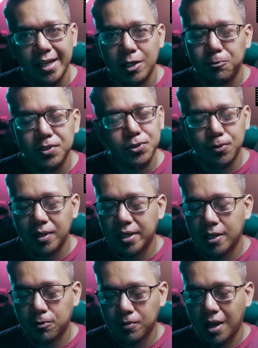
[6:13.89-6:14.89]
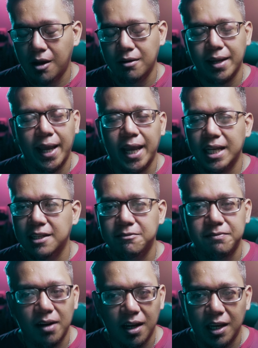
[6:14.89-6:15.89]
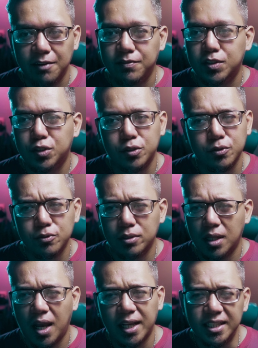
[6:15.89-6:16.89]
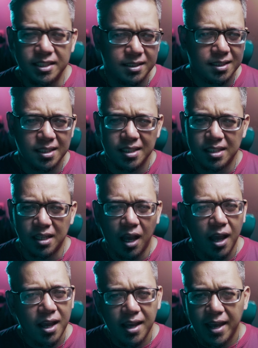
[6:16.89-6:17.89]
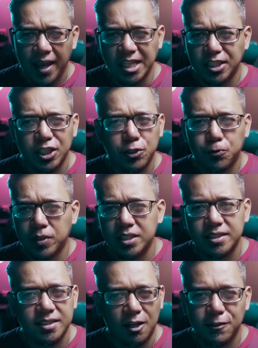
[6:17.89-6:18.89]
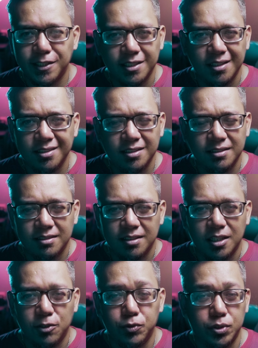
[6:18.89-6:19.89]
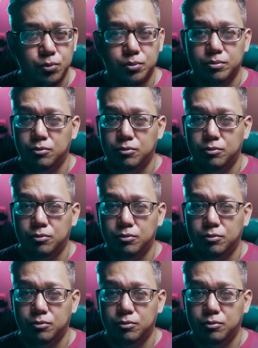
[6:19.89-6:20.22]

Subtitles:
It was running around 85 to 98 degrees Celsius. It was